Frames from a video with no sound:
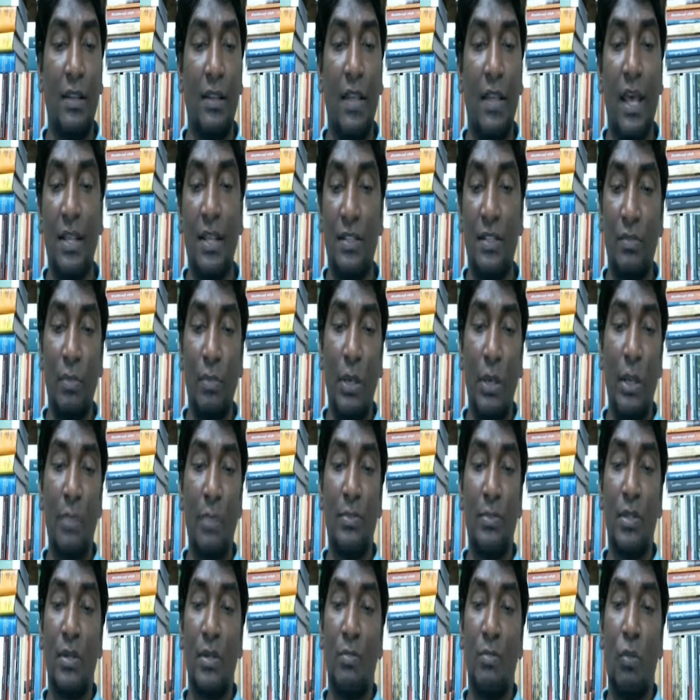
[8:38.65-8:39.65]
Thus,
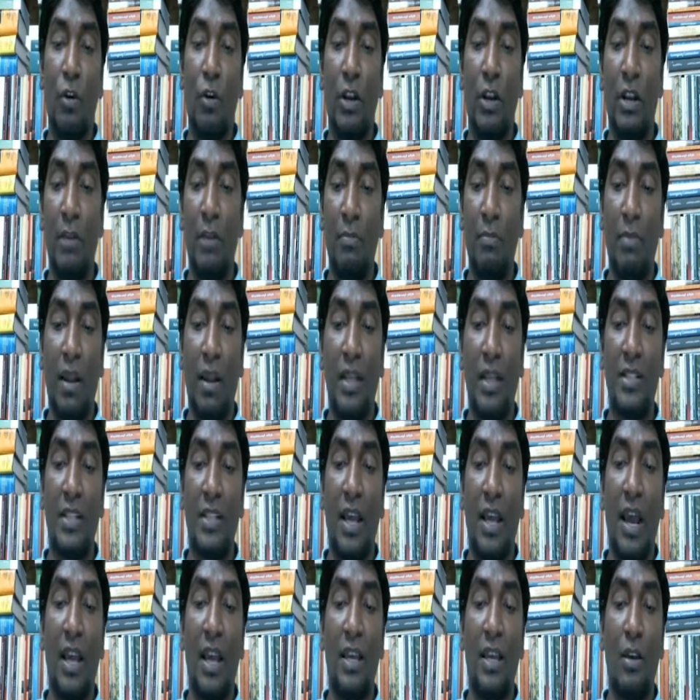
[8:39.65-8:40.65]
Williamson model implies a
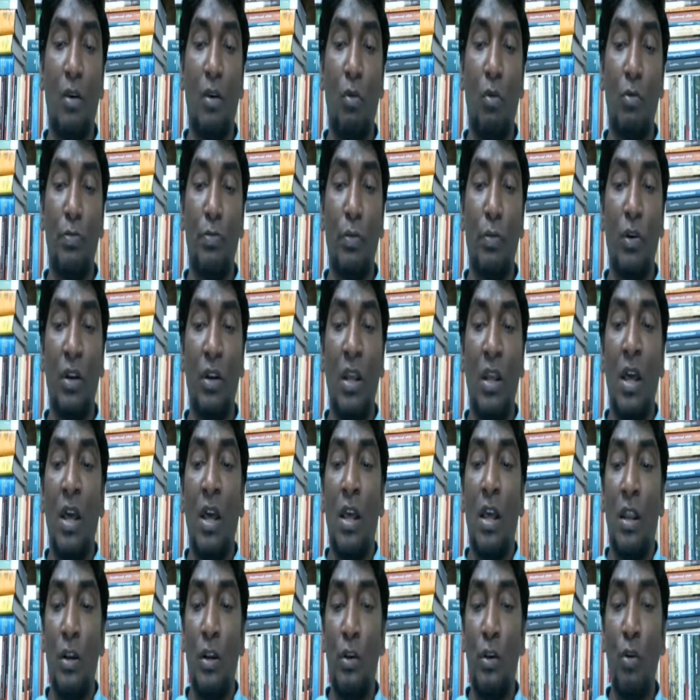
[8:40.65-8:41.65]
higher output,
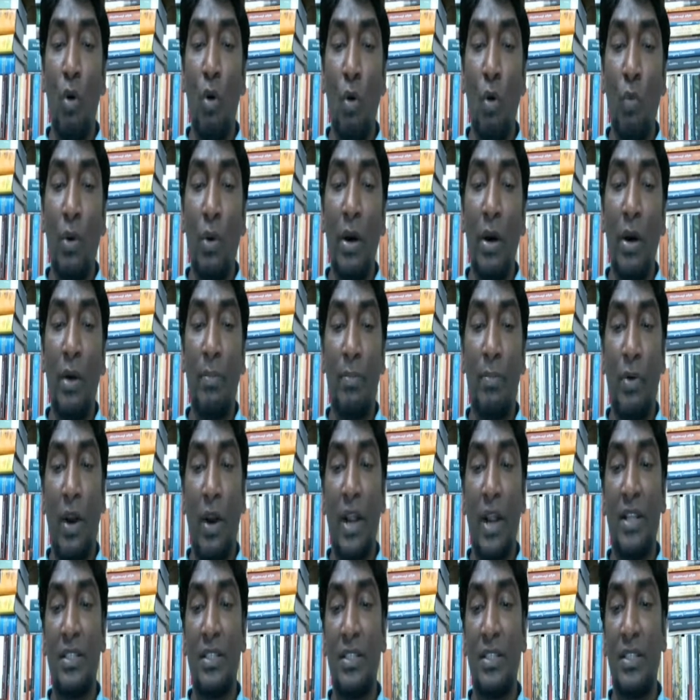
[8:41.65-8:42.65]
lower
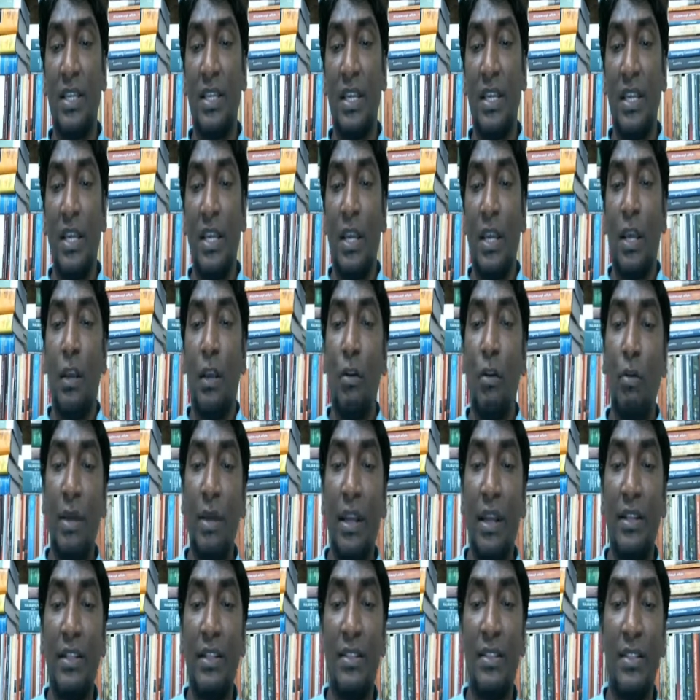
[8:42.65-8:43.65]
price C Look
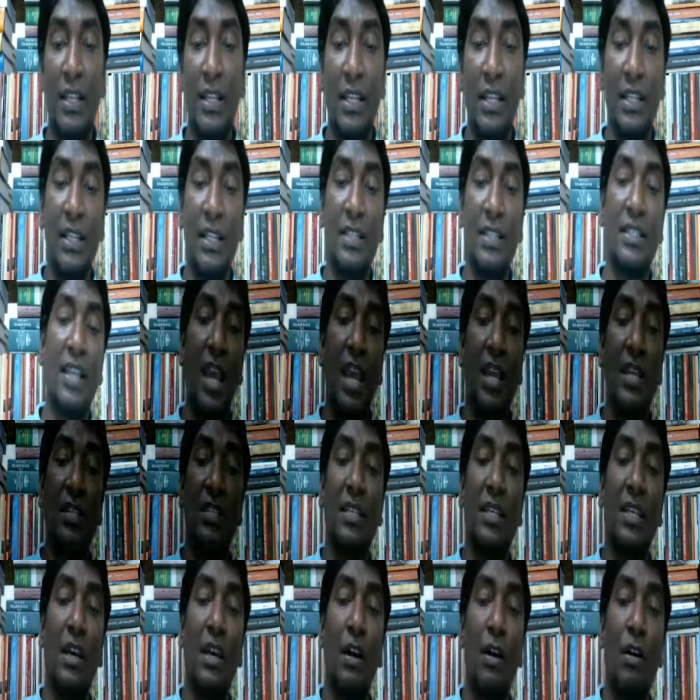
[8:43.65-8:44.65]
at this. In this case
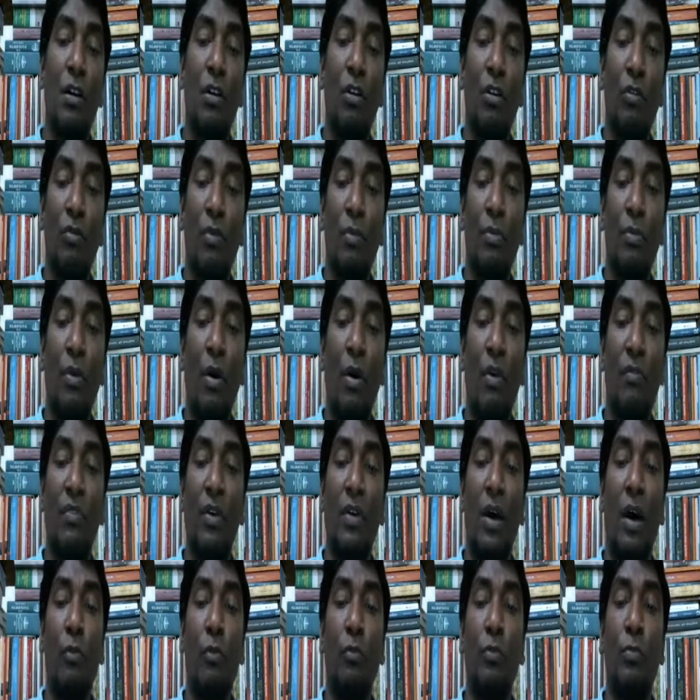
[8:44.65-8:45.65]
here, lower prof
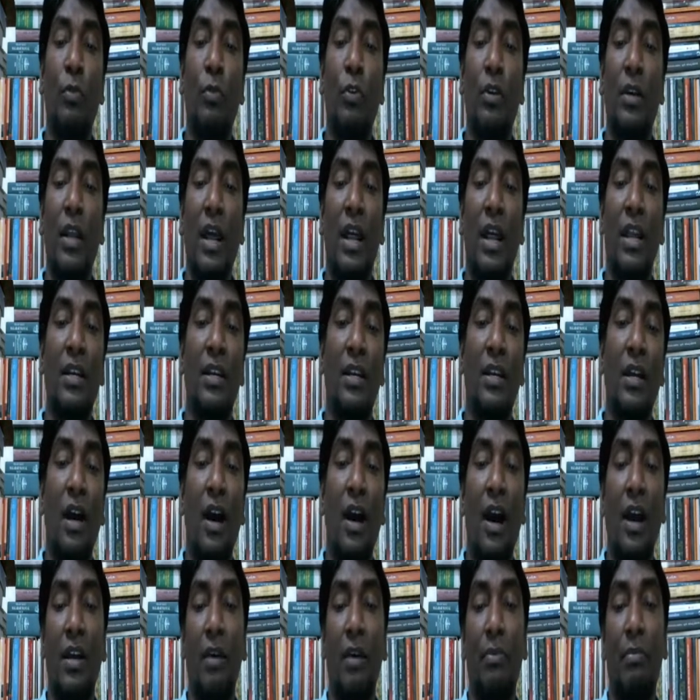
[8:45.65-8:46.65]
output and
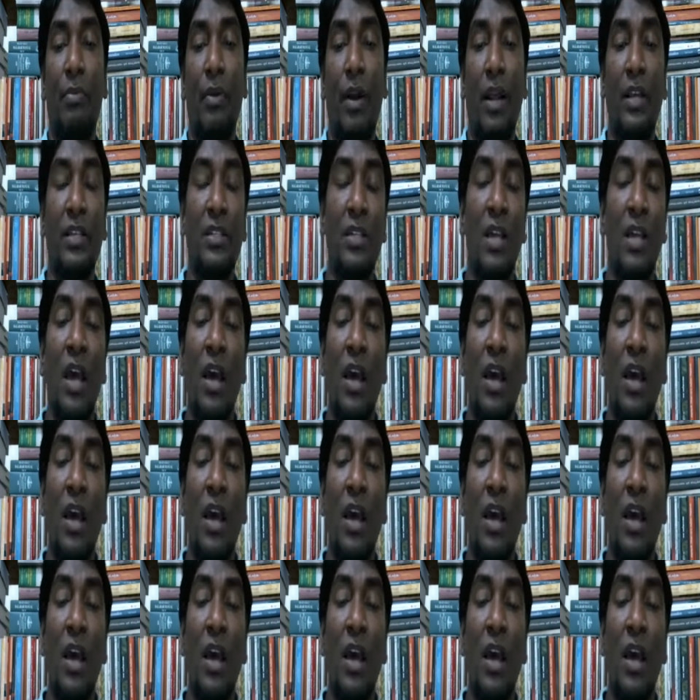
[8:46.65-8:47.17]
higher price.